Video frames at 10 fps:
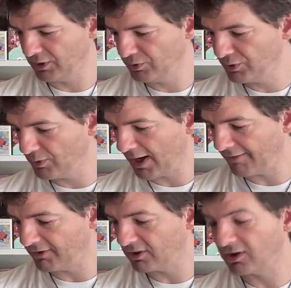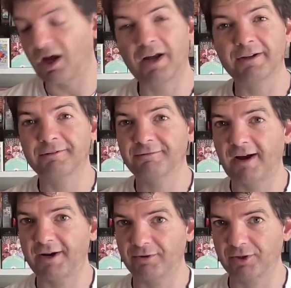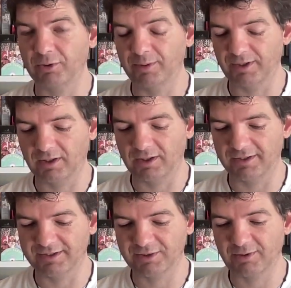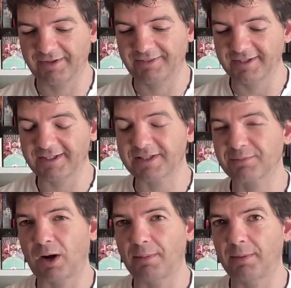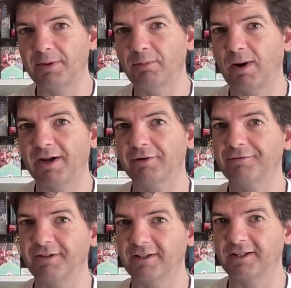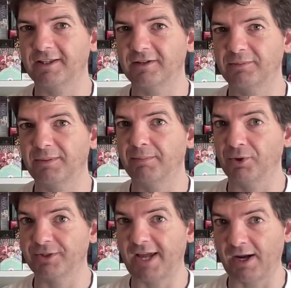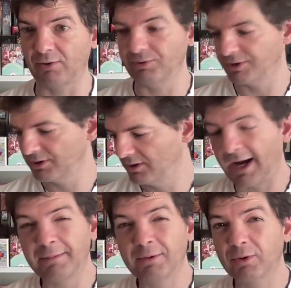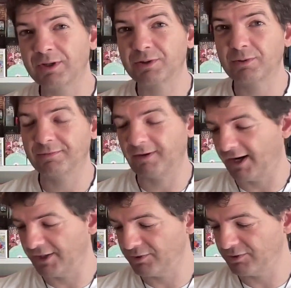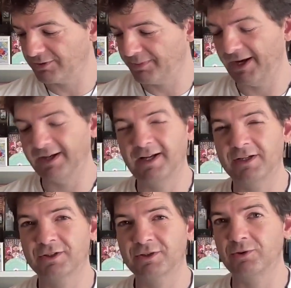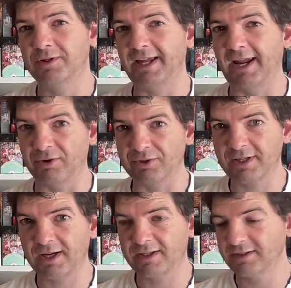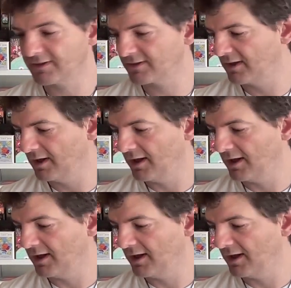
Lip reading: You do have a lot of fire going on. So I think that's probably why you're feeling a little bit burnt out. I am going to advise you to pay attention to the air signs,